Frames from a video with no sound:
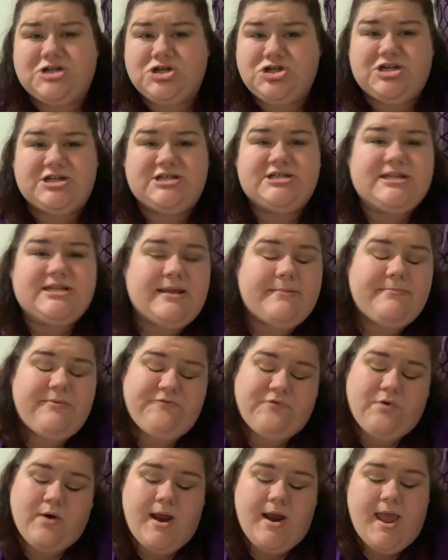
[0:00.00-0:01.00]
into them
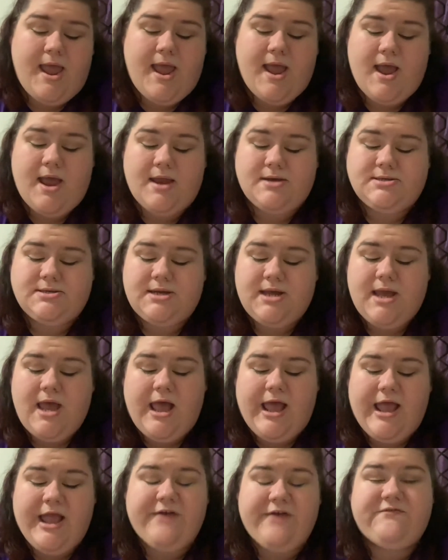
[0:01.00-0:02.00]
beforehand.
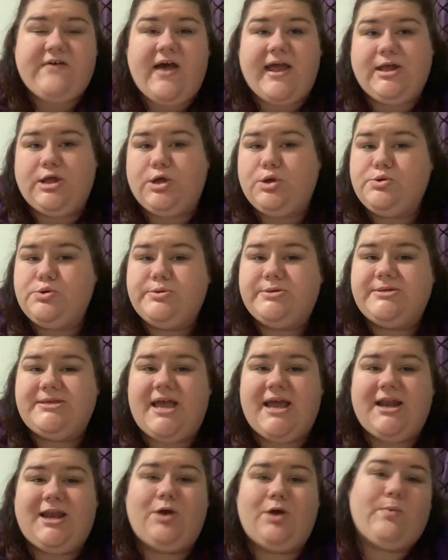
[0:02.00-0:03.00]
If I use
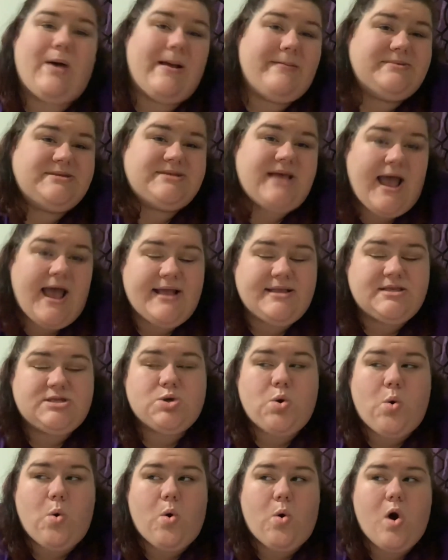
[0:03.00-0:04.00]
any websites
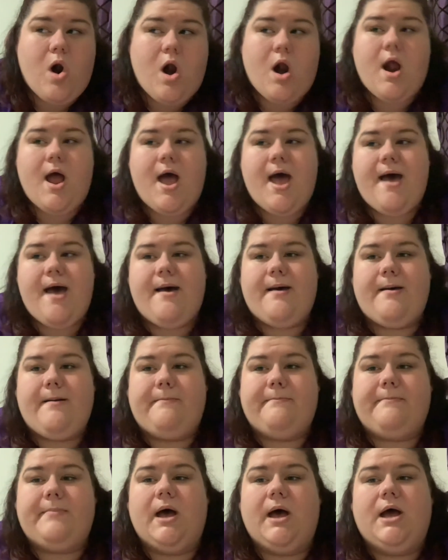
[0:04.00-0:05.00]
or
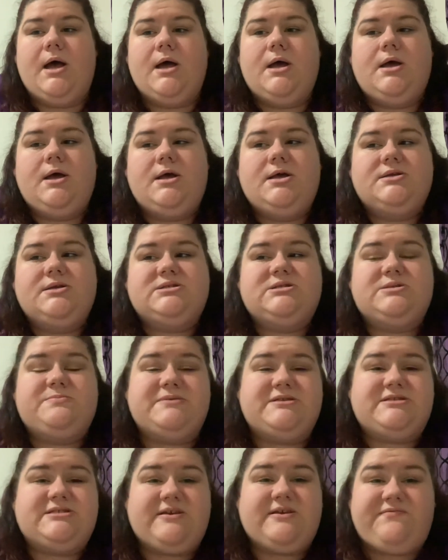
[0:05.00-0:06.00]

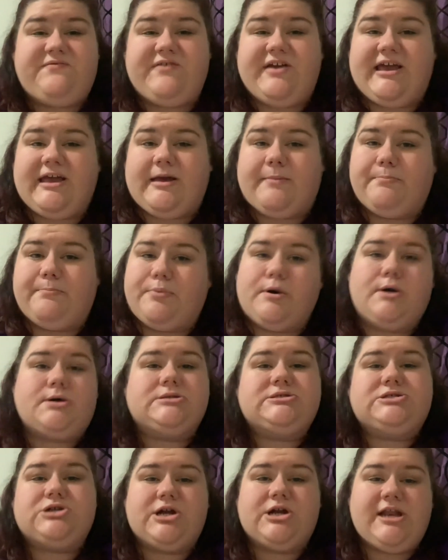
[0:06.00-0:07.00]
specific
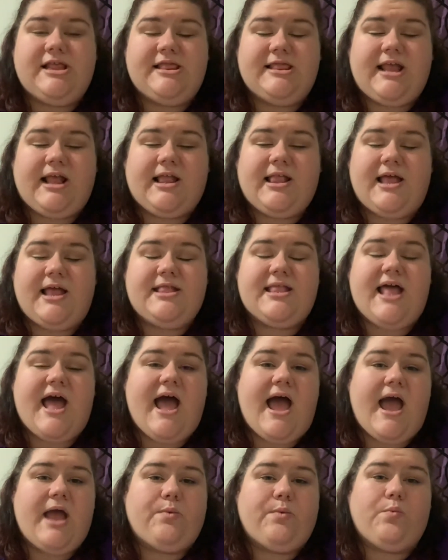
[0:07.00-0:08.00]
books or anything like that,
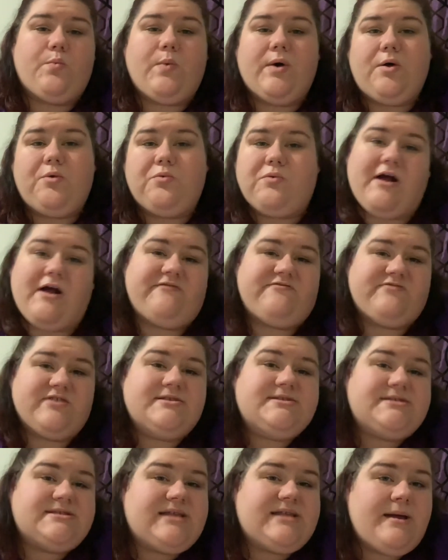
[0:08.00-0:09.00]
I will
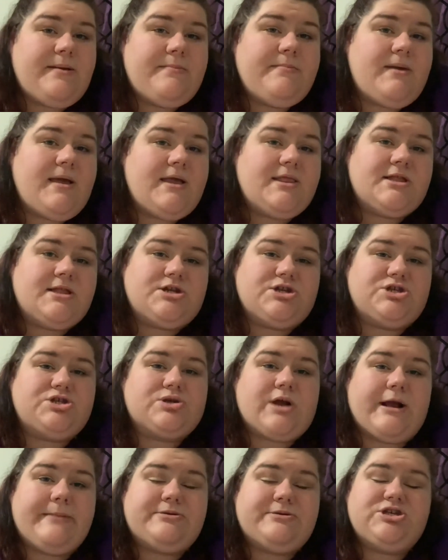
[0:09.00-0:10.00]
reference them in the
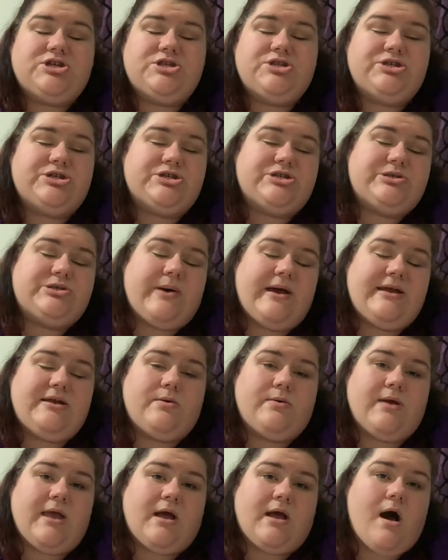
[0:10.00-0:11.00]
description just so I
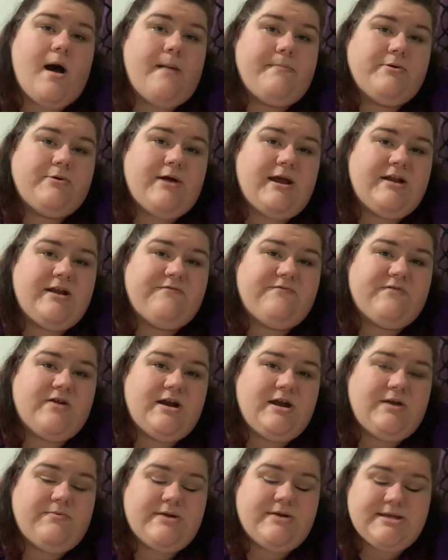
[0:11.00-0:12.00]
don't get copyrighted for
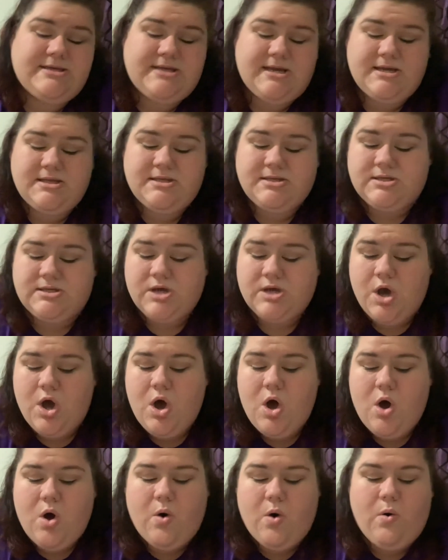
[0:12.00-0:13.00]
any reasons
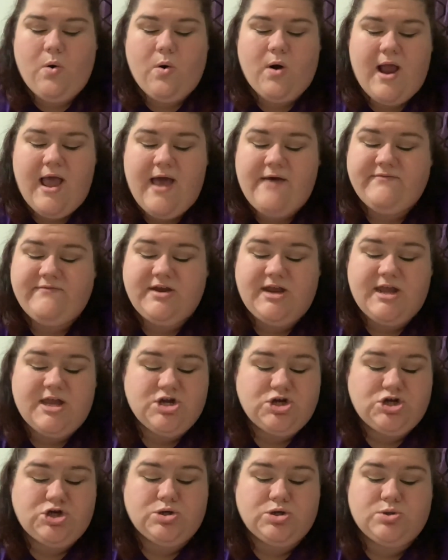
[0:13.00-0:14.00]
or have any
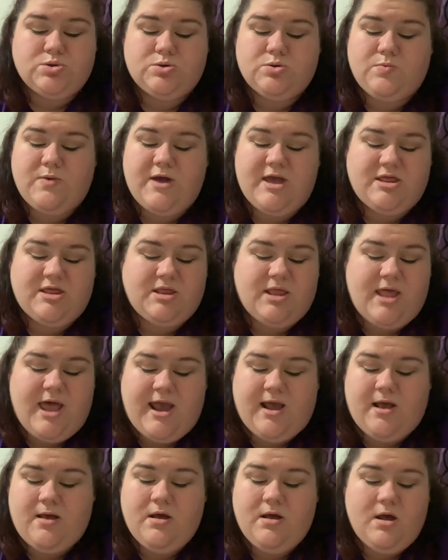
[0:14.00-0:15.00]
issues with
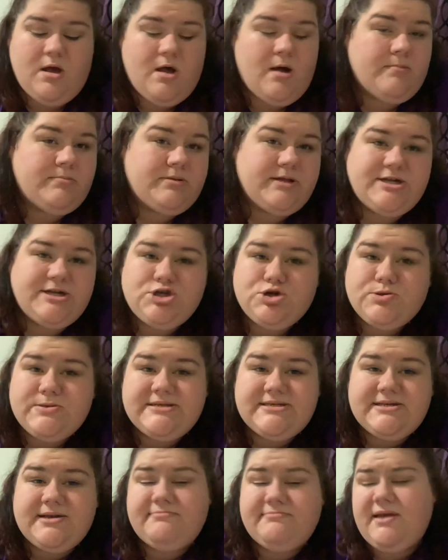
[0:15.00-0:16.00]
like
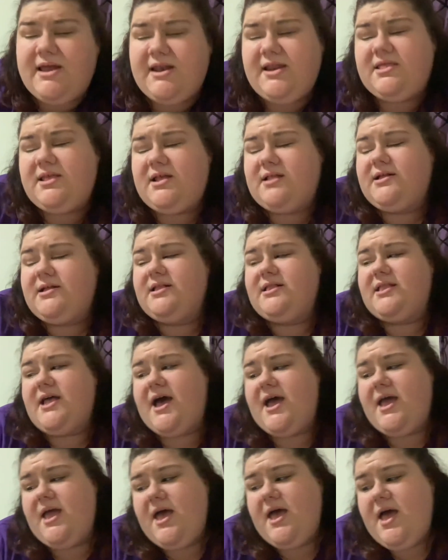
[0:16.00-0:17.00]
plagiarism, anything like
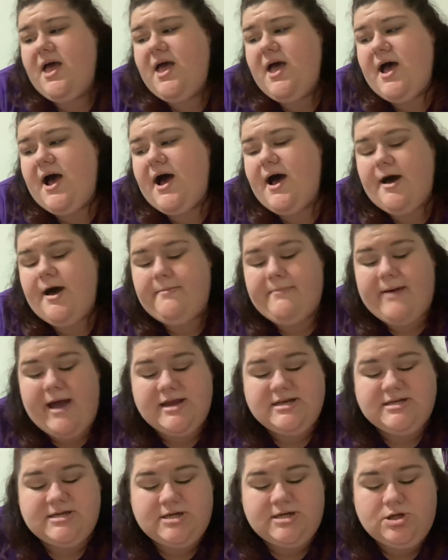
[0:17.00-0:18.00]
that. I
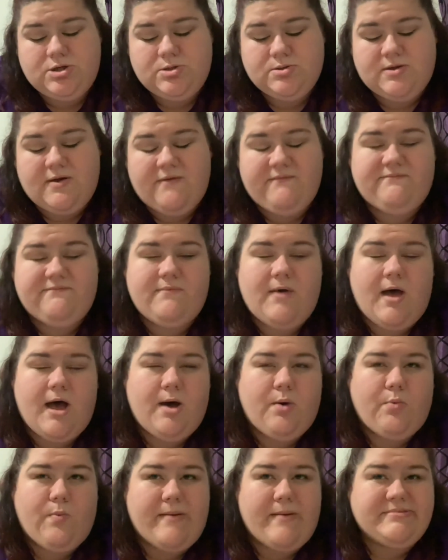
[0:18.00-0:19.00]
did use a
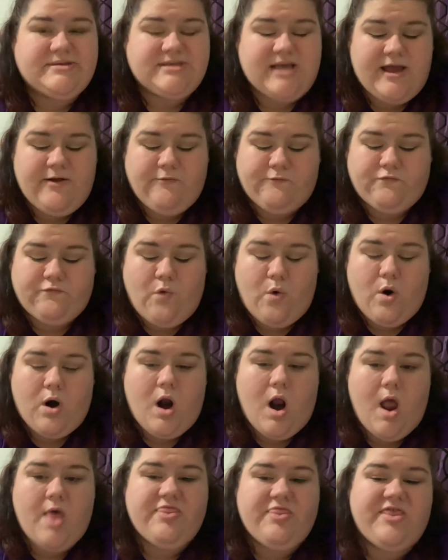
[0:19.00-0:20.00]
website
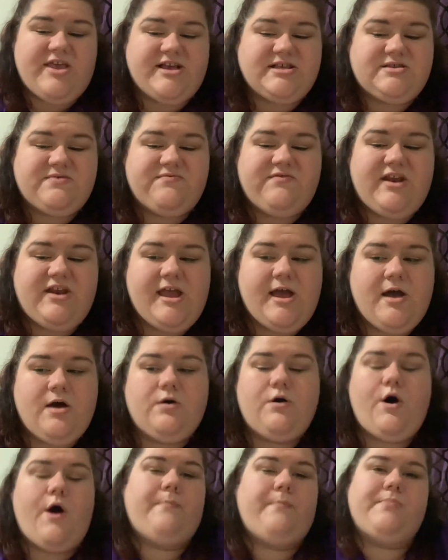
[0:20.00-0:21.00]
for this
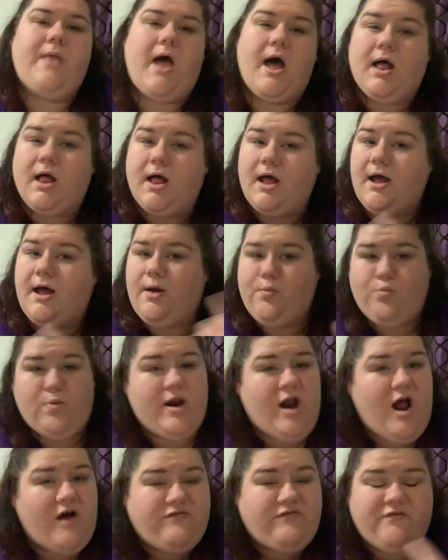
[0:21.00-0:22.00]
video, went
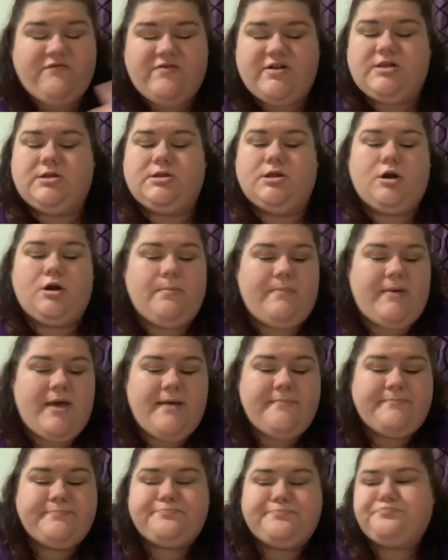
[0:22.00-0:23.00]
off of it a little bit,
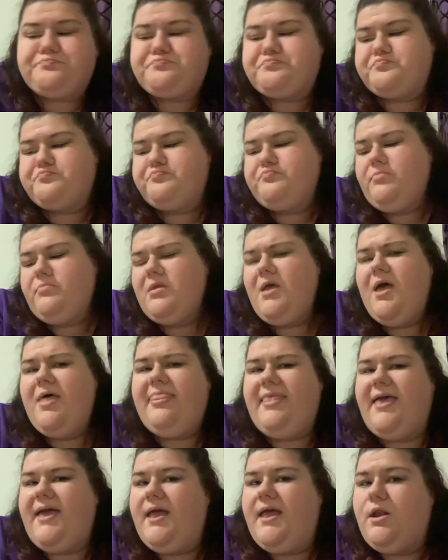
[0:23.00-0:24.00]
and
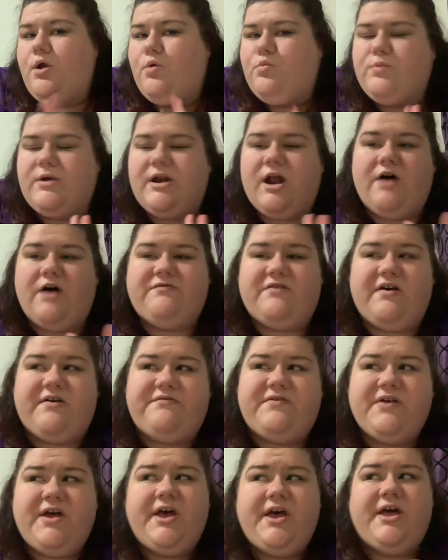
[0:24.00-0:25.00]
then went off of
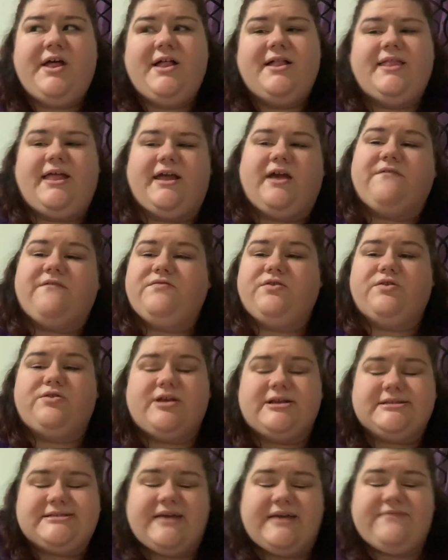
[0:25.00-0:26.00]
like a few
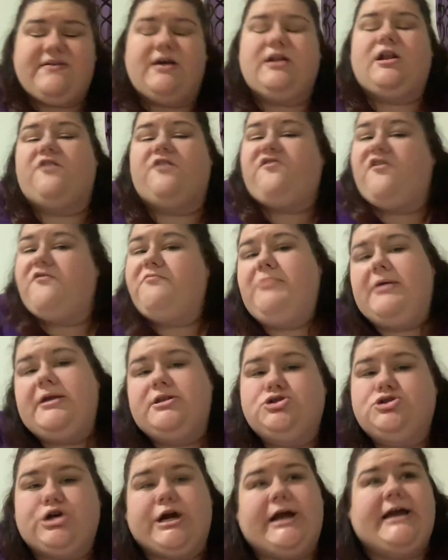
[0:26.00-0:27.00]
things I found off of
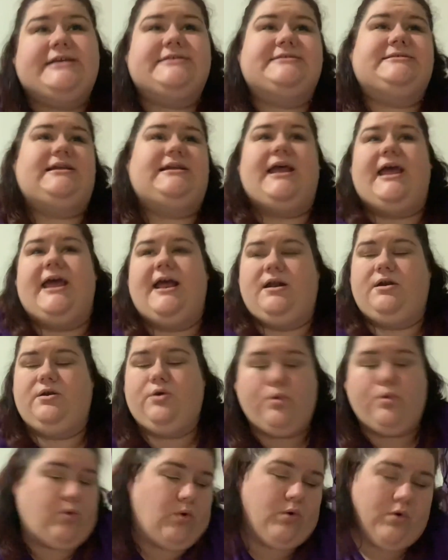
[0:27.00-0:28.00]
Pinterest and
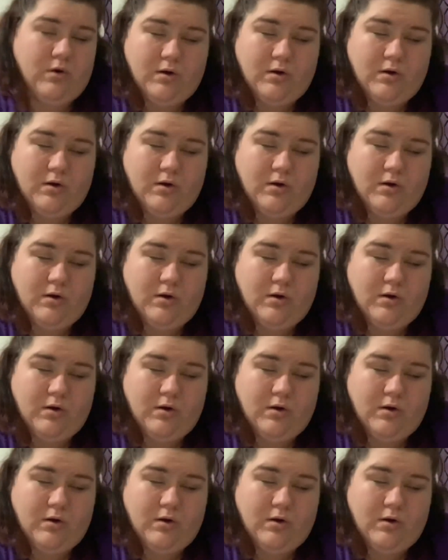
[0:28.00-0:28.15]
Google.